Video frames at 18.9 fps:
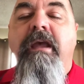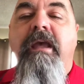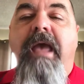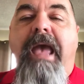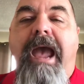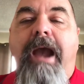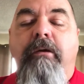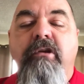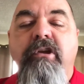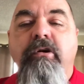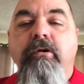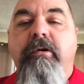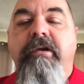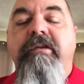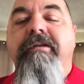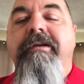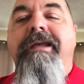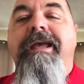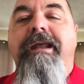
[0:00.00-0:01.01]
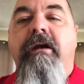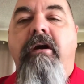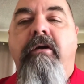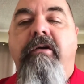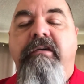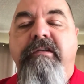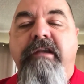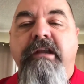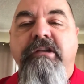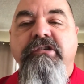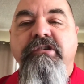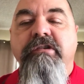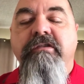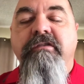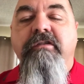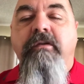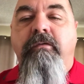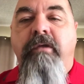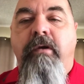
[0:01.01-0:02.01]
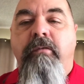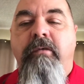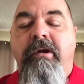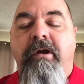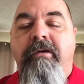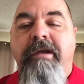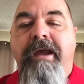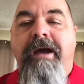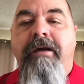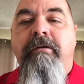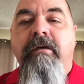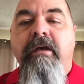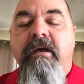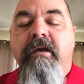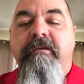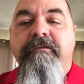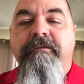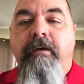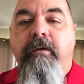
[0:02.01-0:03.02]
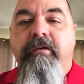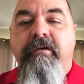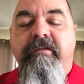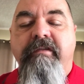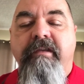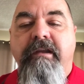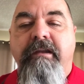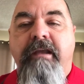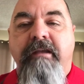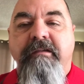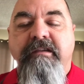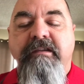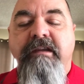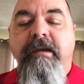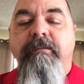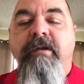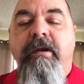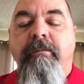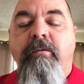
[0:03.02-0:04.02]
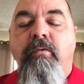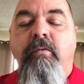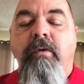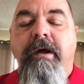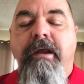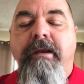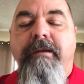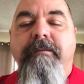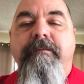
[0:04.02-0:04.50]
How are you going to get our attention so that we are now focusing? That's step number 1.